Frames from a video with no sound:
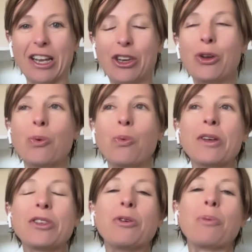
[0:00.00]
You're
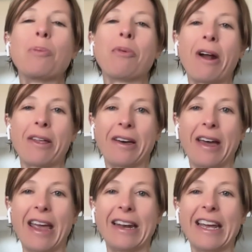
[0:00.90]
with your brother
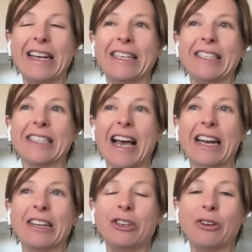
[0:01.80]
and he's
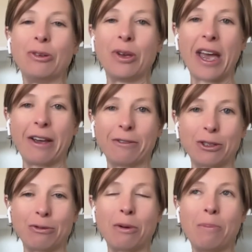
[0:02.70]
telling you you have to
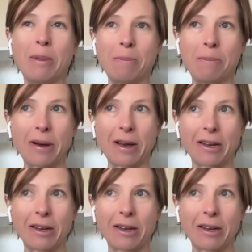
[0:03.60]
remember.